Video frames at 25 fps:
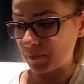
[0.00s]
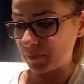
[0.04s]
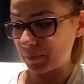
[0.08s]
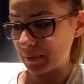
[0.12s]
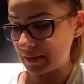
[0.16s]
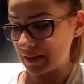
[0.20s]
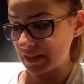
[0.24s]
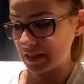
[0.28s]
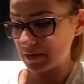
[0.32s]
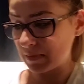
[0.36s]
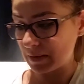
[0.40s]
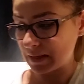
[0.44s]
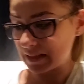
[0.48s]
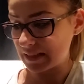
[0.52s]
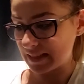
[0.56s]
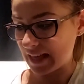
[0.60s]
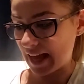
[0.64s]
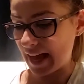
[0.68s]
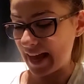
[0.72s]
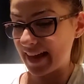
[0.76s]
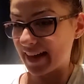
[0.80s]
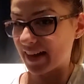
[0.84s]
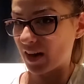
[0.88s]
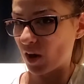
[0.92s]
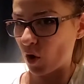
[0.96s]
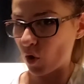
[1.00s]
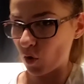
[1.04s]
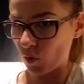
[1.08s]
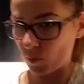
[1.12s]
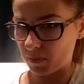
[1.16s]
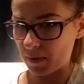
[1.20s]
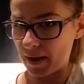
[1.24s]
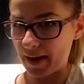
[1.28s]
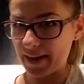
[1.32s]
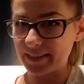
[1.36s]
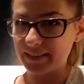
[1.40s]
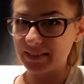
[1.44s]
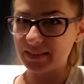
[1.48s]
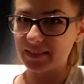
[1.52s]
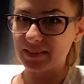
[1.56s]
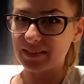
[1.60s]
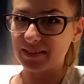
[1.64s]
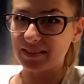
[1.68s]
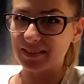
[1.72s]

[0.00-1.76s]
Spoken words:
pills, because I hope I